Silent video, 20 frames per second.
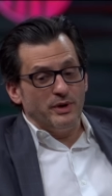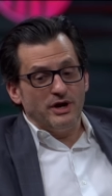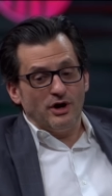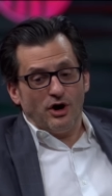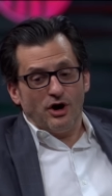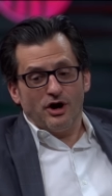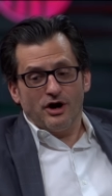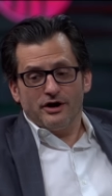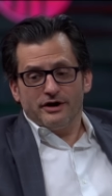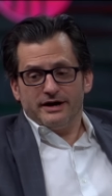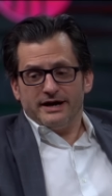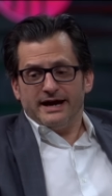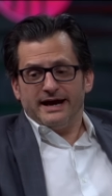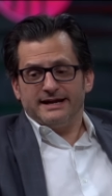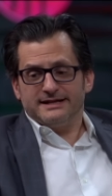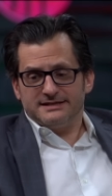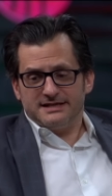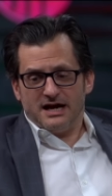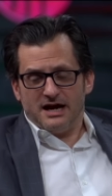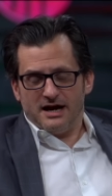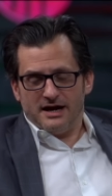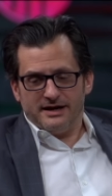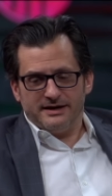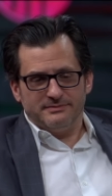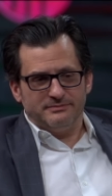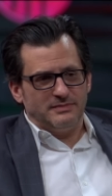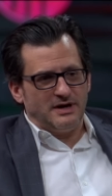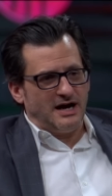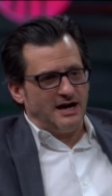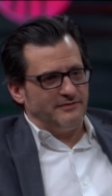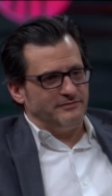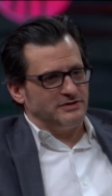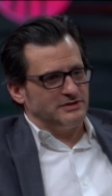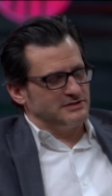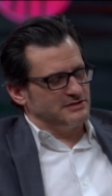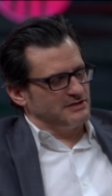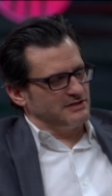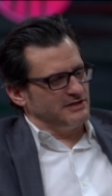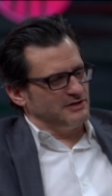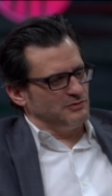we are at a time,
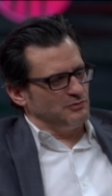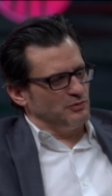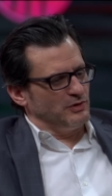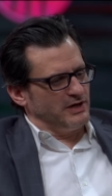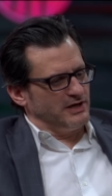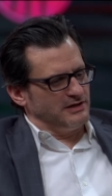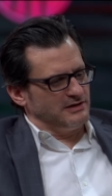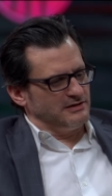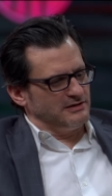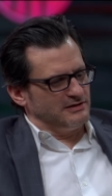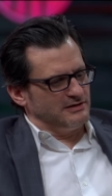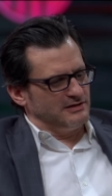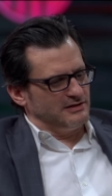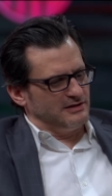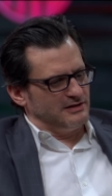obviously, when